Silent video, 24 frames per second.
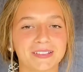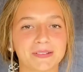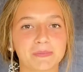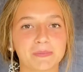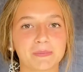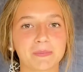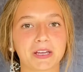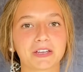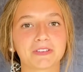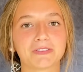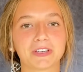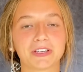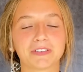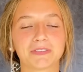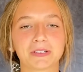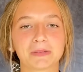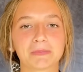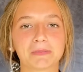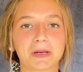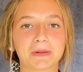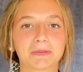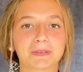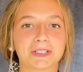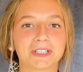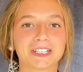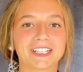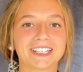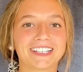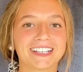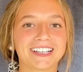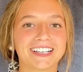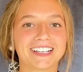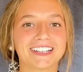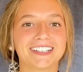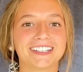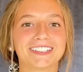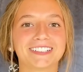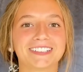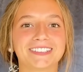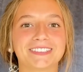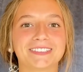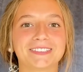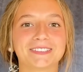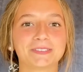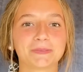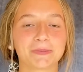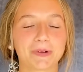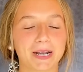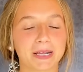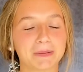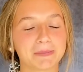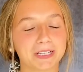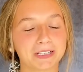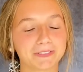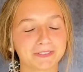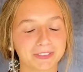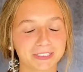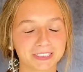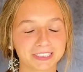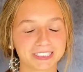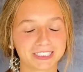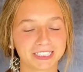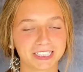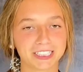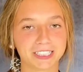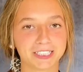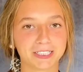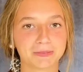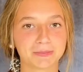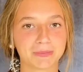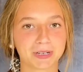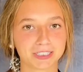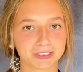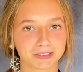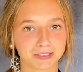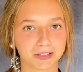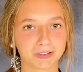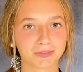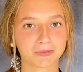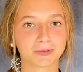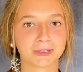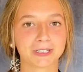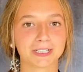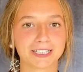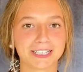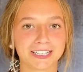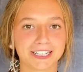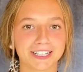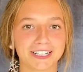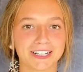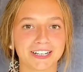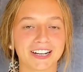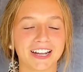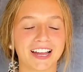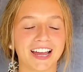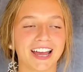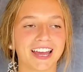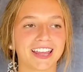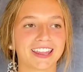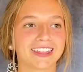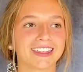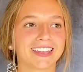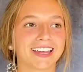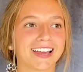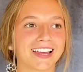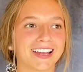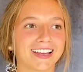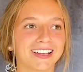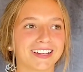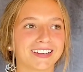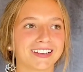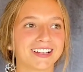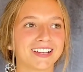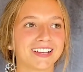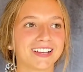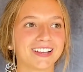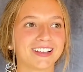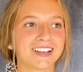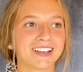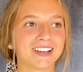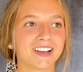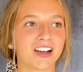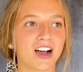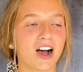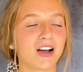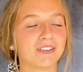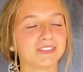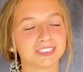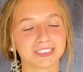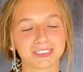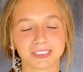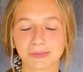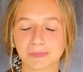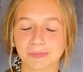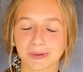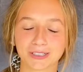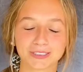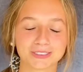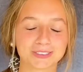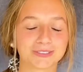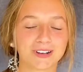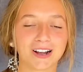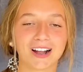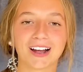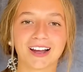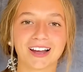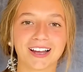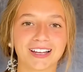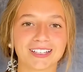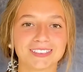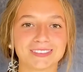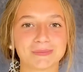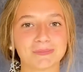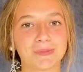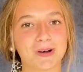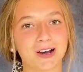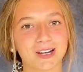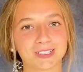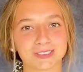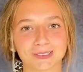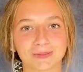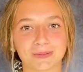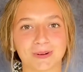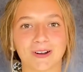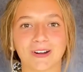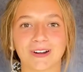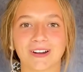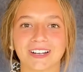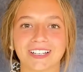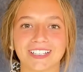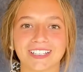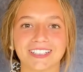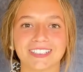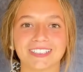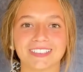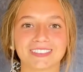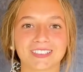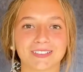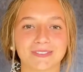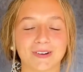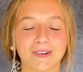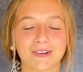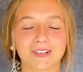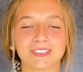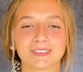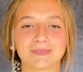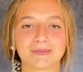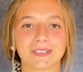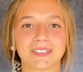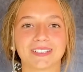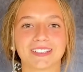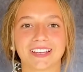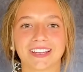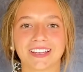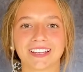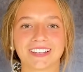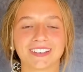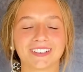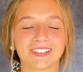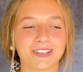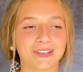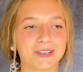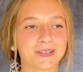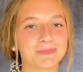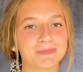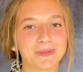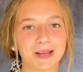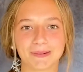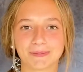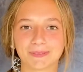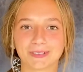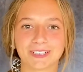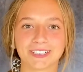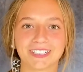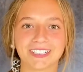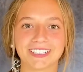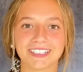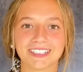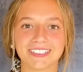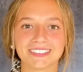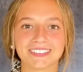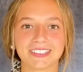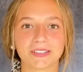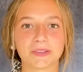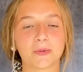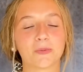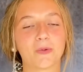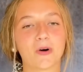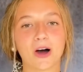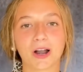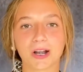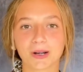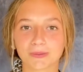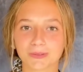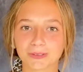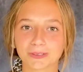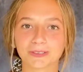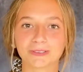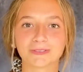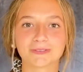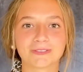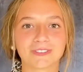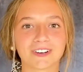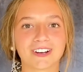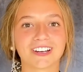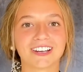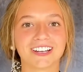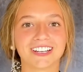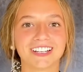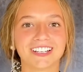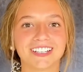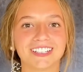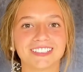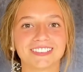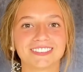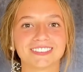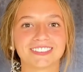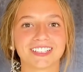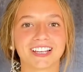My favorite memory is when I made first team my sophomore year, and then obviously bus rides and pasta parties have always been good memories, and the water balloon fights,